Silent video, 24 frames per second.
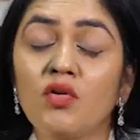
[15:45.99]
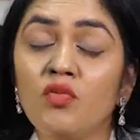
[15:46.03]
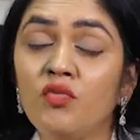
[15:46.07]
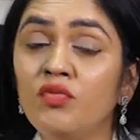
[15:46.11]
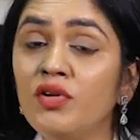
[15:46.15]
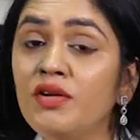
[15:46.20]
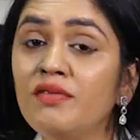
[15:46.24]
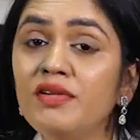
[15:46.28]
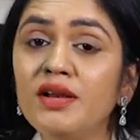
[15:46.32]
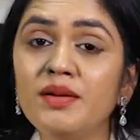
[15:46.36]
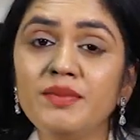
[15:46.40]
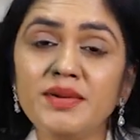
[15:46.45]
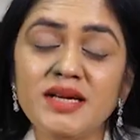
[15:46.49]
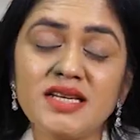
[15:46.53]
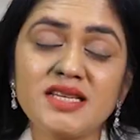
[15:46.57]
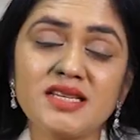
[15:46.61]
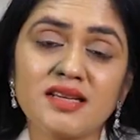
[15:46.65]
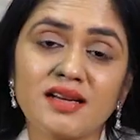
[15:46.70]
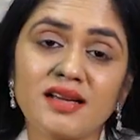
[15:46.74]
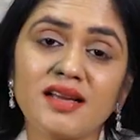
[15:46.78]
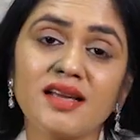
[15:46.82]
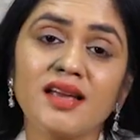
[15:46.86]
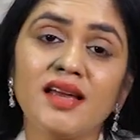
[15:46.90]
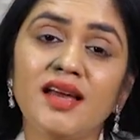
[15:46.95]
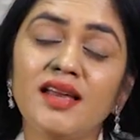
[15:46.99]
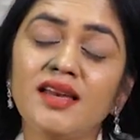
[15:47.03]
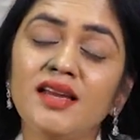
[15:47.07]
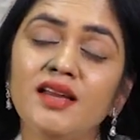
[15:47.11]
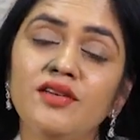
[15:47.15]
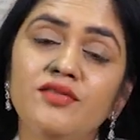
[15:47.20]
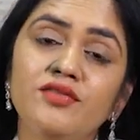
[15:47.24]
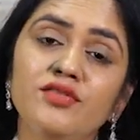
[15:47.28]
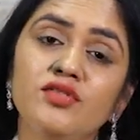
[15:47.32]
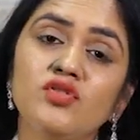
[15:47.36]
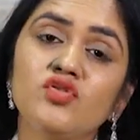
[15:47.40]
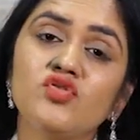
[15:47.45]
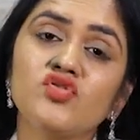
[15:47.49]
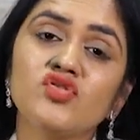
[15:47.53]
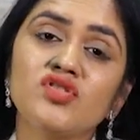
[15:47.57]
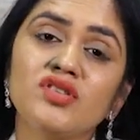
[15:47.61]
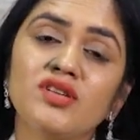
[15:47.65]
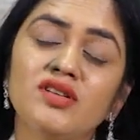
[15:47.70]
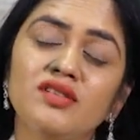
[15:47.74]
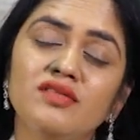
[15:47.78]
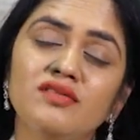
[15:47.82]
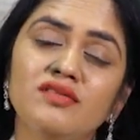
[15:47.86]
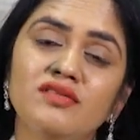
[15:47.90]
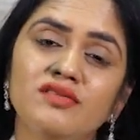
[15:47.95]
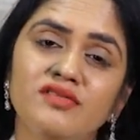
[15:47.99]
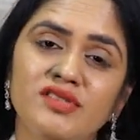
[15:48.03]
we will meet again in future